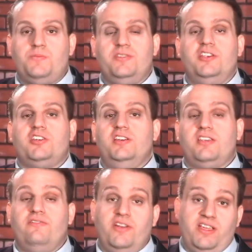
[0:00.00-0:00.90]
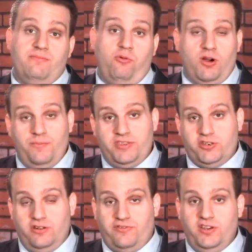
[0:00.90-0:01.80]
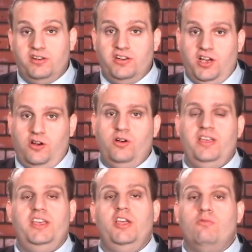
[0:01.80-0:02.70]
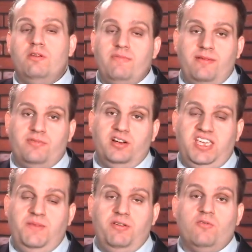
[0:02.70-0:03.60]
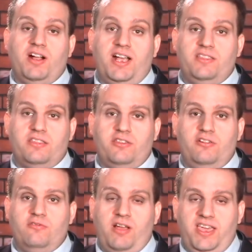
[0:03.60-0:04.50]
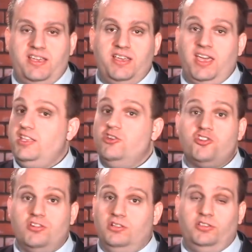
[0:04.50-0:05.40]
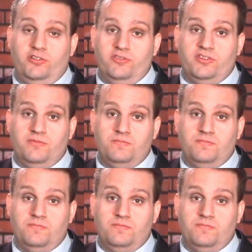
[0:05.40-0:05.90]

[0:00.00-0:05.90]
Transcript: position is a very important position for you to know. Remember, keep your rook on the third rank, and you shouldn't lose.